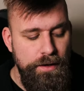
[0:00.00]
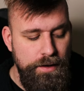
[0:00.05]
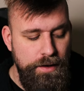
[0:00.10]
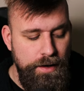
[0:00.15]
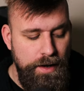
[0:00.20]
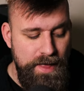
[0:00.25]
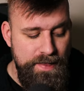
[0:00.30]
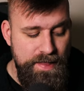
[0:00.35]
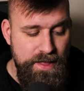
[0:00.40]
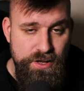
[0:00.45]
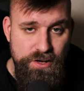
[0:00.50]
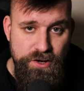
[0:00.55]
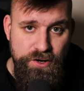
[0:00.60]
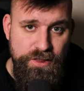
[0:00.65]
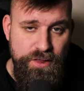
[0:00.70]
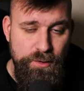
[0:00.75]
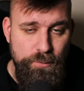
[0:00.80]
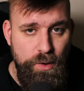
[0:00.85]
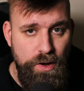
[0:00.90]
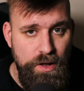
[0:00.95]
and then you look
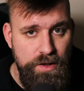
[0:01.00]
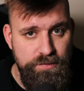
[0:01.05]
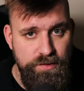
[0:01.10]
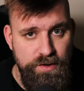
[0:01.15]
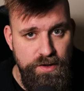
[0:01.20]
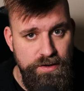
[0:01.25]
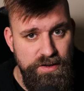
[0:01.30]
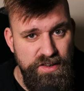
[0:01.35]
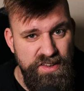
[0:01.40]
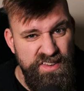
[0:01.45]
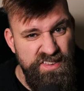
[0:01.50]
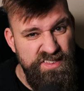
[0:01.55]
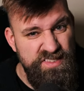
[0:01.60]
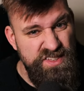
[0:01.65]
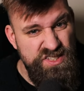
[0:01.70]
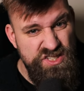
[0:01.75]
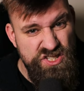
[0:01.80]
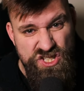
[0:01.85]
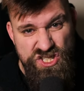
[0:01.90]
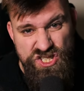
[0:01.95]
at the Wyvern.
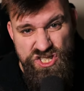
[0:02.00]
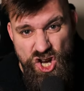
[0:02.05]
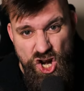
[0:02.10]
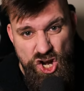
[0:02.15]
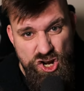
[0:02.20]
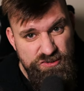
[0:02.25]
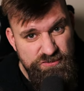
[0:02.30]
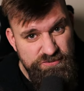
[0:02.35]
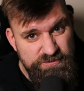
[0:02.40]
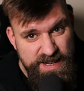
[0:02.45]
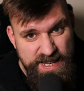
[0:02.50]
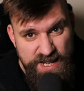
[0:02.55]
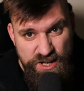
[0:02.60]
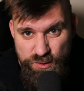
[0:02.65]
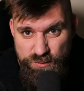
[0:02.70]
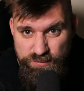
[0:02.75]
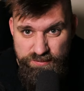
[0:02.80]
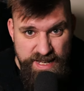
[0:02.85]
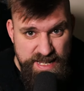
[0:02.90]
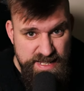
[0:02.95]
There's just no
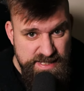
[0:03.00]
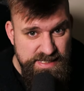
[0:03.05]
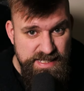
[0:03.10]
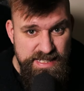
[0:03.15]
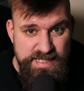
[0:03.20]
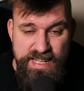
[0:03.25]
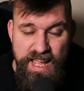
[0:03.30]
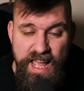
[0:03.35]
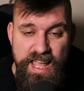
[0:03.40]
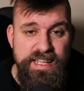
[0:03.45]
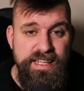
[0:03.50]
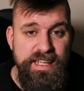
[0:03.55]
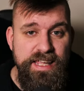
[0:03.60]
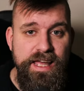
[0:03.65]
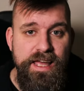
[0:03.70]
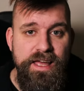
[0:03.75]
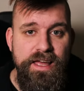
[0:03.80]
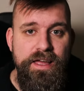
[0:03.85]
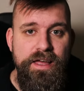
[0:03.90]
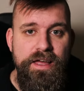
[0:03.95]
real reason to take
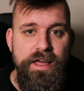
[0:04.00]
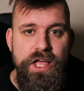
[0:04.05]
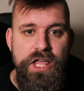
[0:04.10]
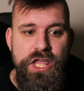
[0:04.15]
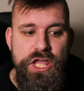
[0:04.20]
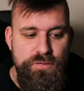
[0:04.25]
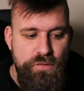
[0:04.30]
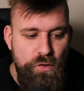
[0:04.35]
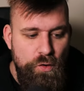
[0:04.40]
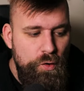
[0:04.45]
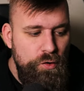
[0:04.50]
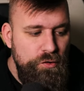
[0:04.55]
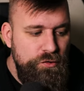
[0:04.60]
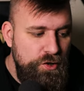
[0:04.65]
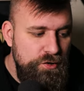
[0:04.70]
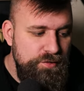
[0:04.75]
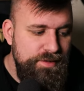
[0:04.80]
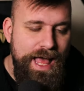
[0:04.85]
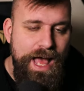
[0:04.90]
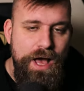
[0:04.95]
it. You've
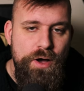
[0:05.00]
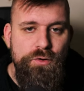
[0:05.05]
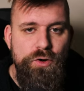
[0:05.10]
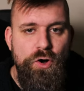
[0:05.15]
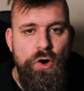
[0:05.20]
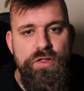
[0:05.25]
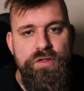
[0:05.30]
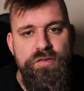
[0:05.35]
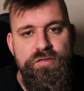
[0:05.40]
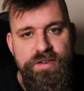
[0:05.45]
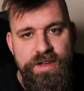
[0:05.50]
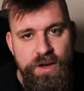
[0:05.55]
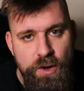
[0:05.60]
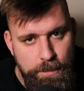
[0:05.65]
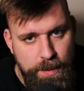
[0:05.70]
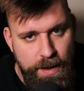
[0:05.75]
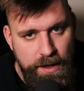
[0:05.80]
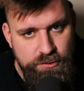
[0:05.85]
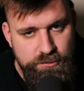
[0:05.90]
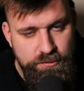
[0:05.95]
also now got the
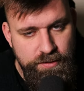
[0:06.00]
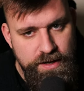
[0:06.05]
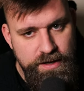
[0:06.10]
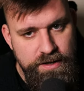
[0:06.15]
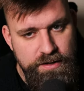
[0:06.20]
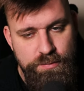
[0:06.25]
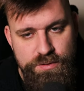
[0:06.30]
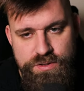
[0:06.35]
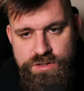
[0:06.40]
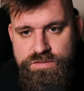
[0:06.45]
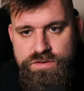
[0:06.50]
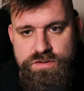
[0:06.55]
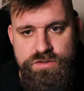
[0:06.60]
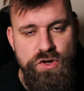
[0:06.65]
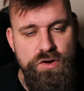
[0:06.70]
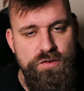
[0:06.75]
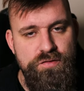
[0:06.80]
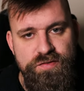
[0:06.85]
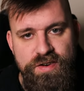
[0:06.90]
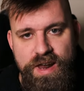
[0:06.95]
Field Batteries, which have just
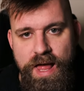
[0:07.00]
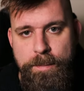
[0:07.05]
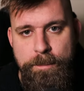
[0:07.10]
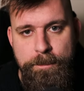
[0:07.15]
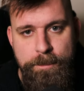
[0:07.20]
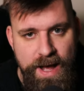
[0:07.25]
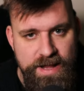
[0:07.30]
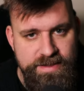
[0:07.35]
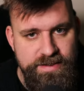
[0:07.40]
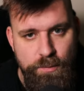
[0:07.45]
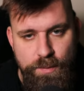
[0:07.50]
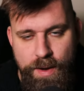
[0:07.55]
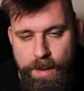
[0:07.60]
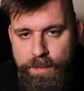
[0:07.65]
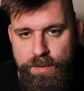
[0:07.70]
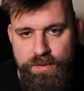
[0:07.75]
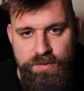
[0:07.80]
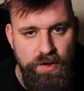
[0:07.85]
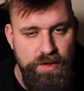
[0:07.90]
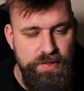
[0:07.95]
got flat better
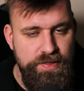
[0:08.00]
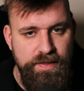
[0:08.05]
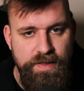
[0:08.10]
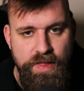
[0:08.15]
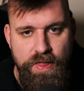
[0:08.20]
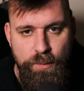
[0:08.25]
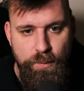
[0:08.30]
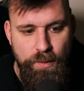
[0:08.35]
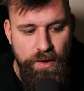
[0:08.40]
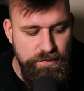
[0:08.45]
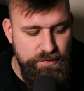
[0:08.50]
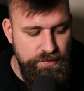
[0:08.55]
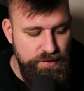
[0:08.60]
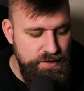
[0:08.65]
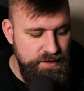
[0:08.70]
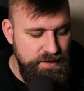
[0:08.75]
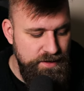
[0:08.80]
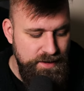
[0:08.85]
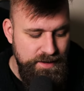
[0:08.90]
weapons, I think, than the Wyvern.